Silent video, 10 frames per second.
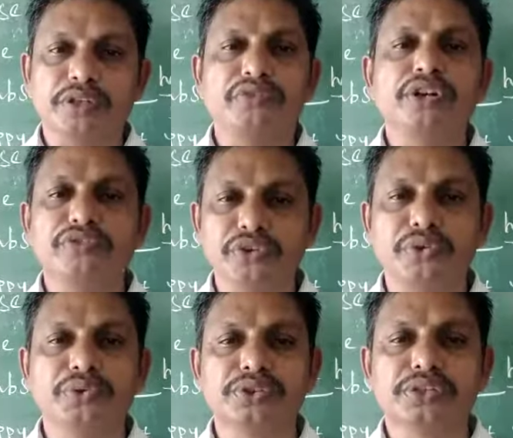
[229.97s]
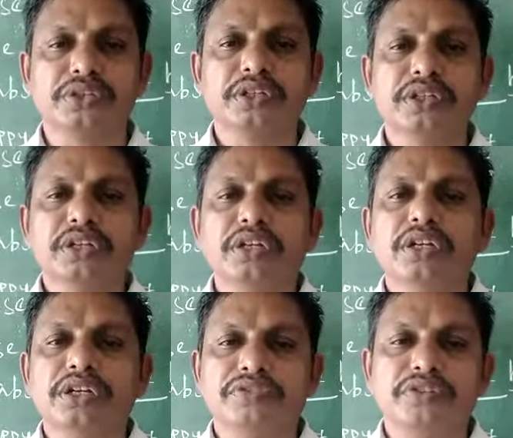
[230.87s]
Even if you use,
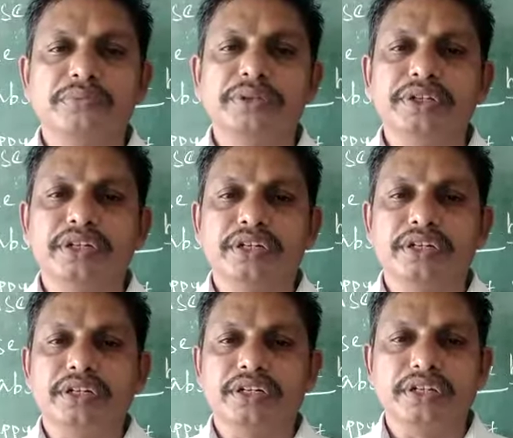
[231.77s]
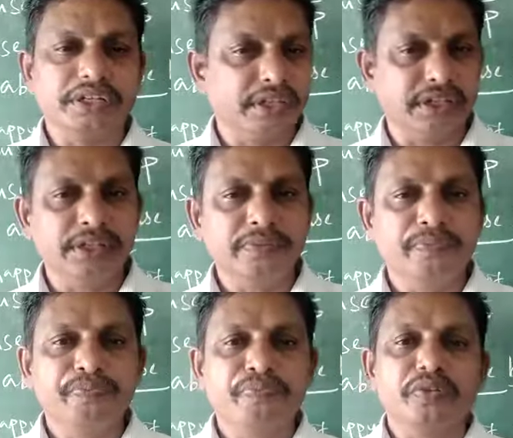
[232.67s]
it will be an
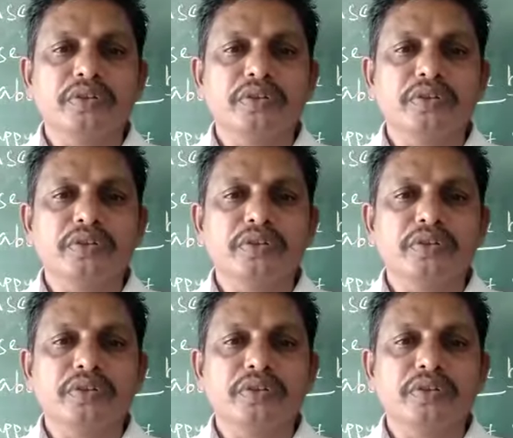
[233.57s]
error.